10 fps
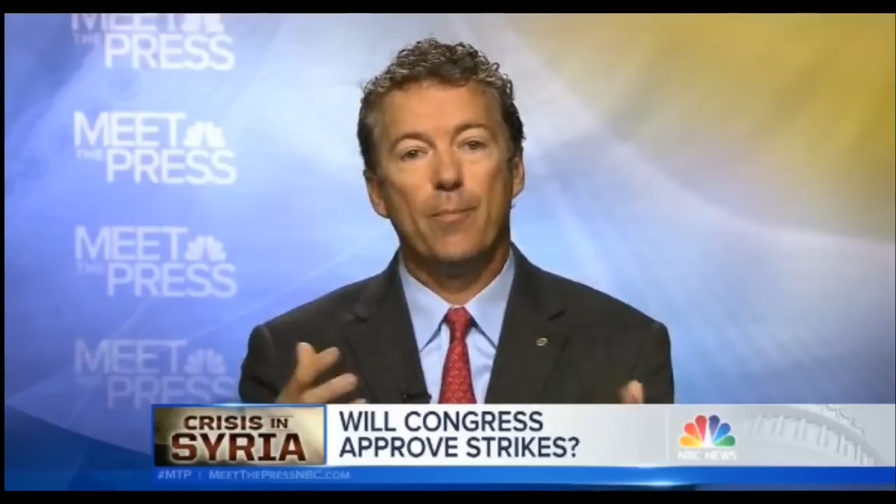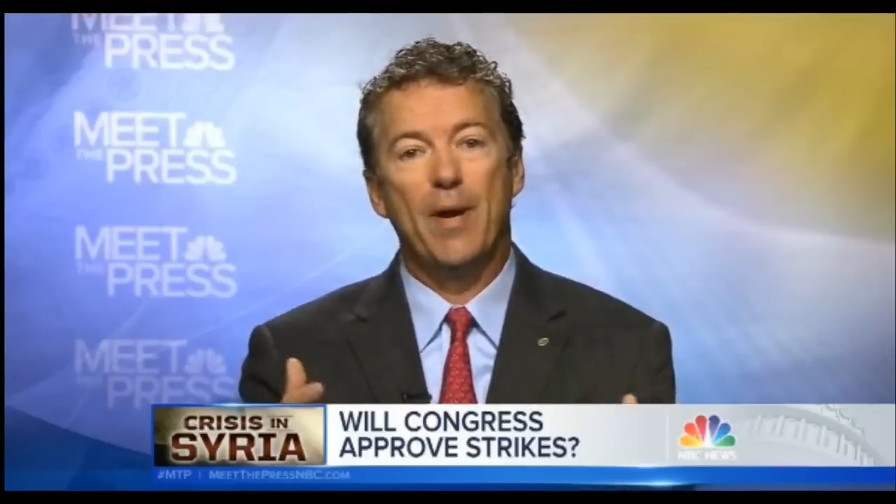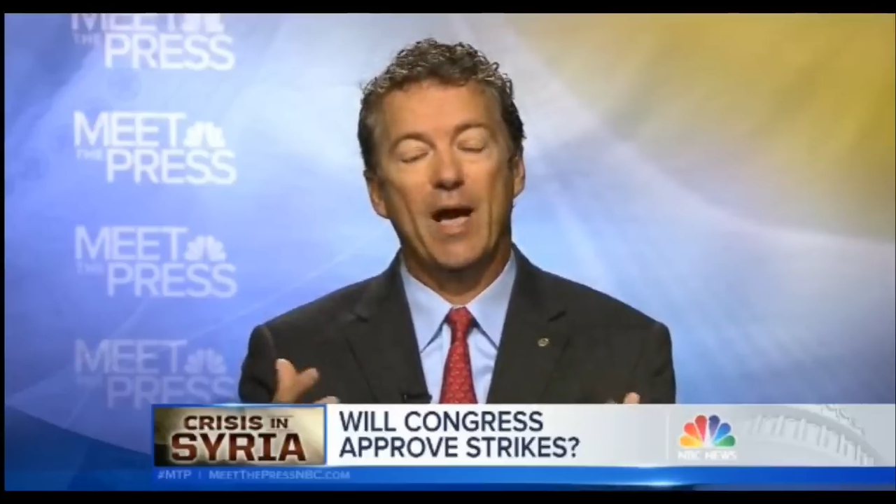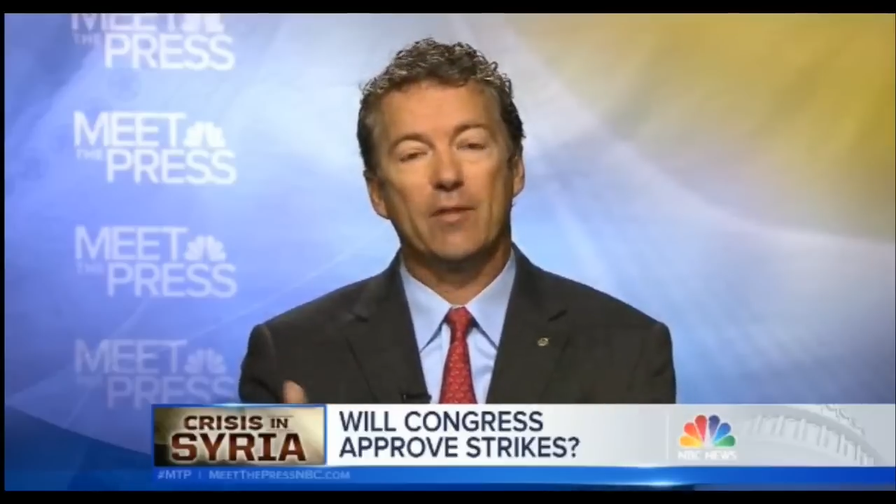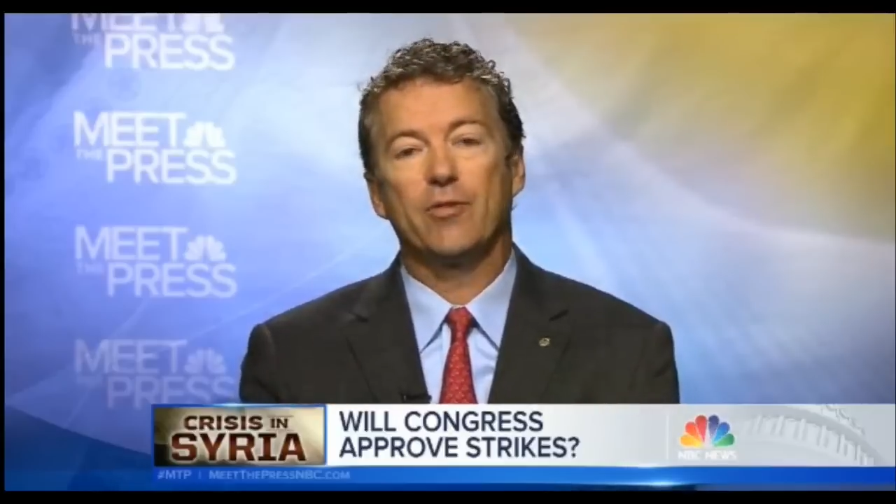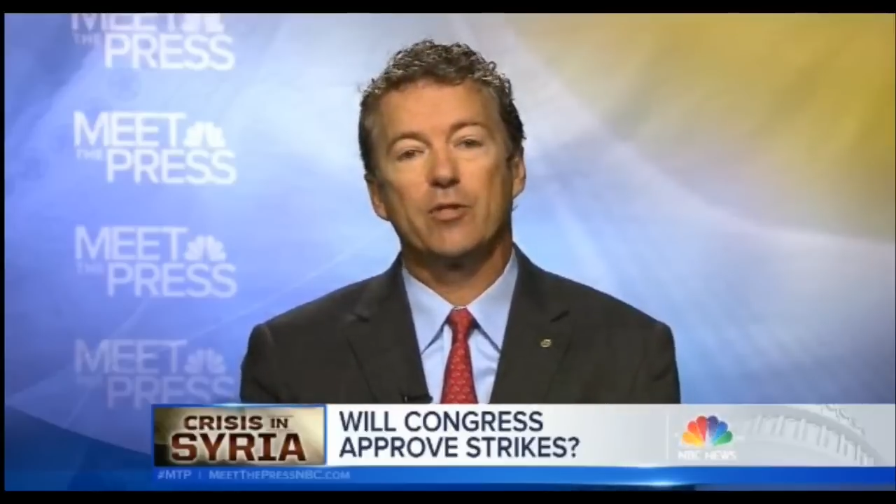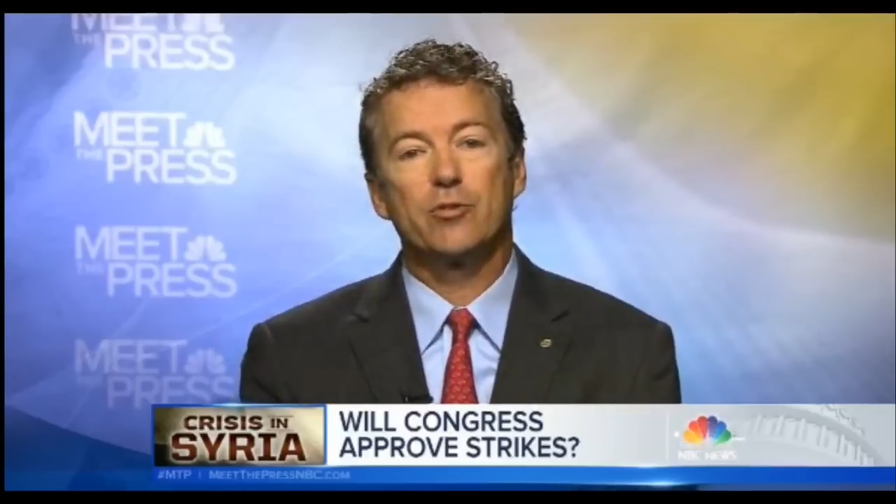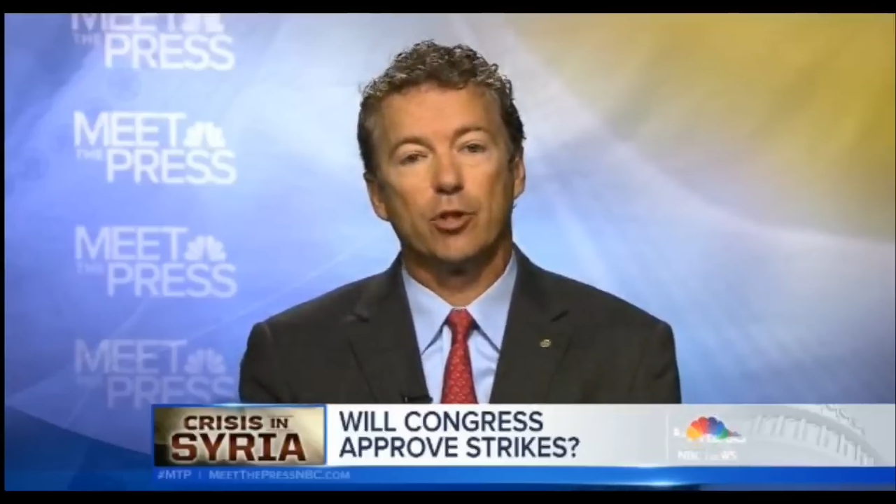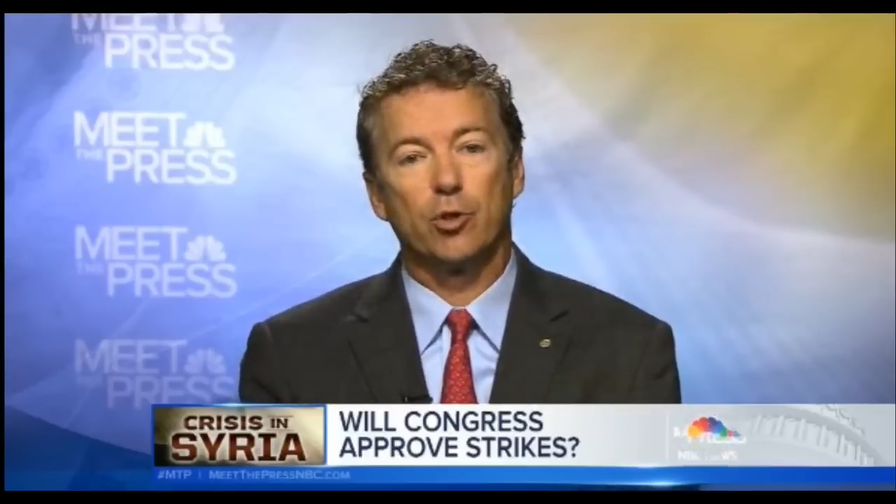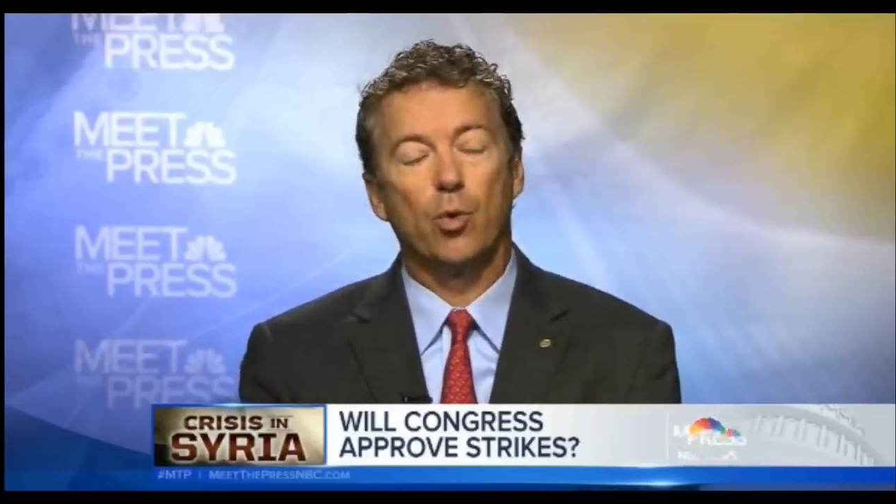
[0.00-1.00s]
bad
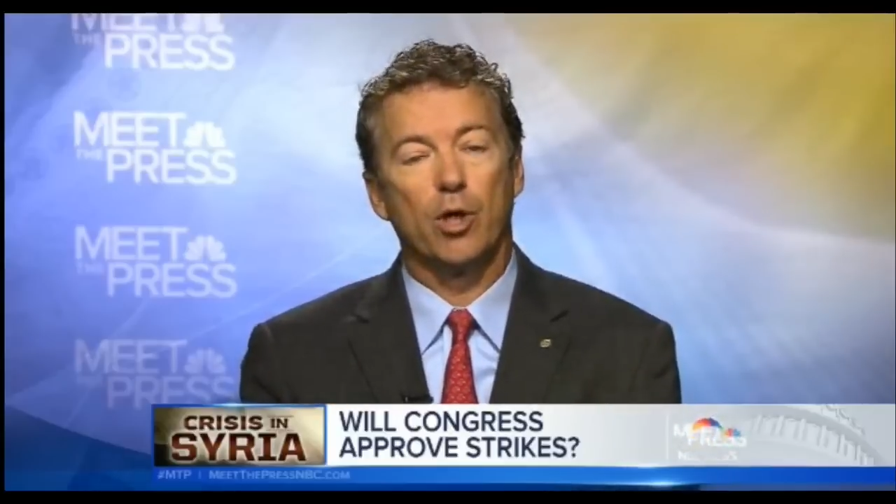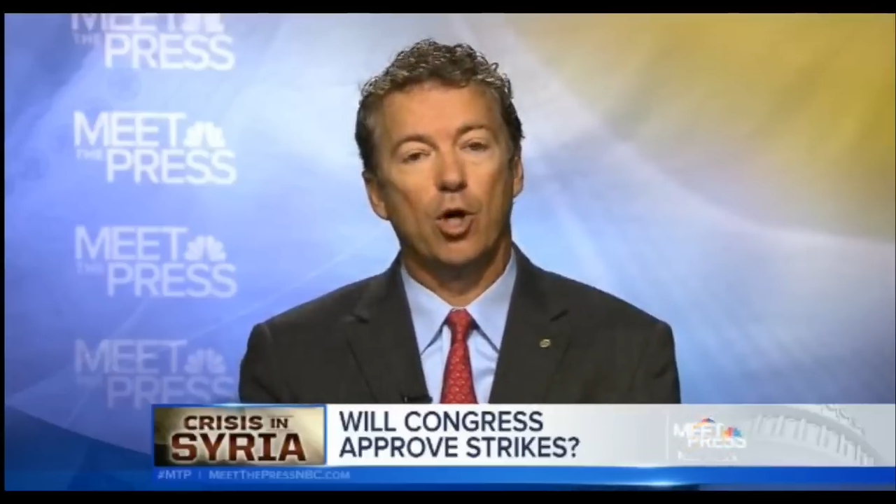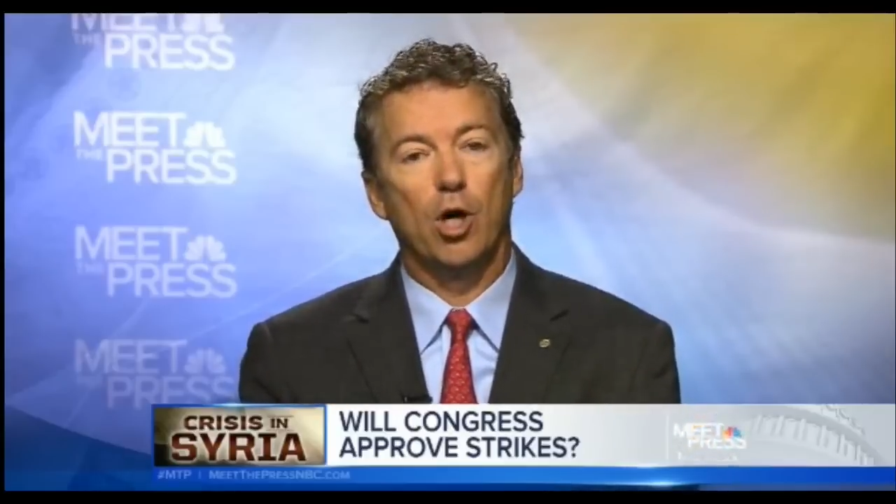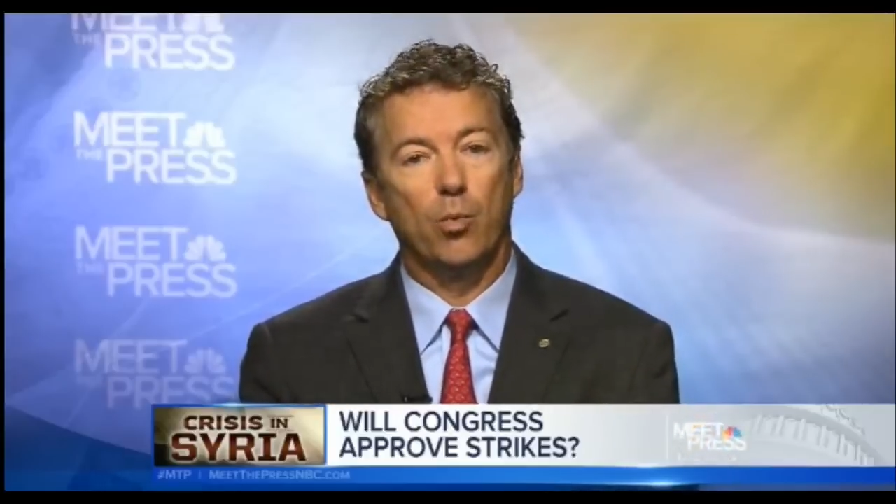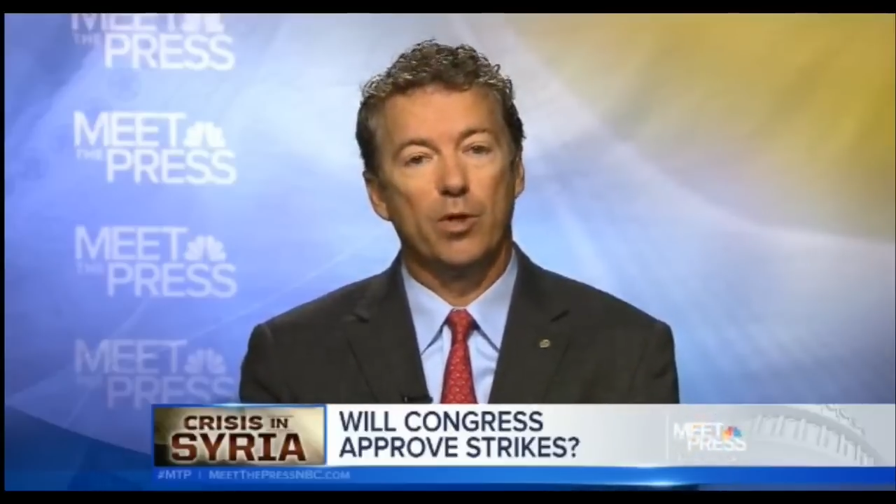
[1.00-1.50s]
things that are going on.